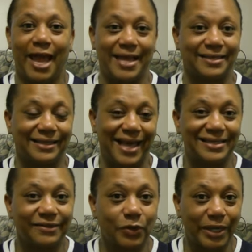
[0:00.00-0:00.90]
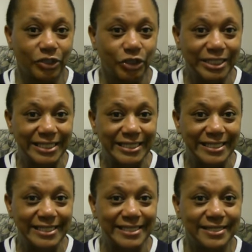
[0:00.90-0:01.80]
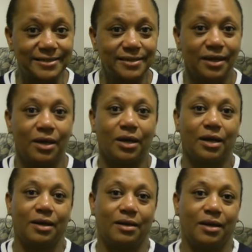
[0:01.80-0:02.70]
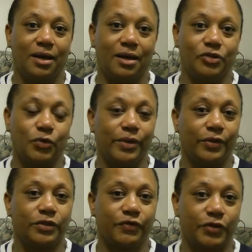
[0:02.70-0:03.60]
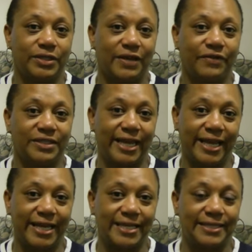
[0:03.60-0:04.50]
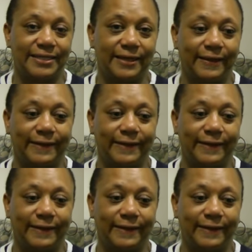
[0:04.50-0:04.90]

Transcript: Ask lots of questions during those first 7 days,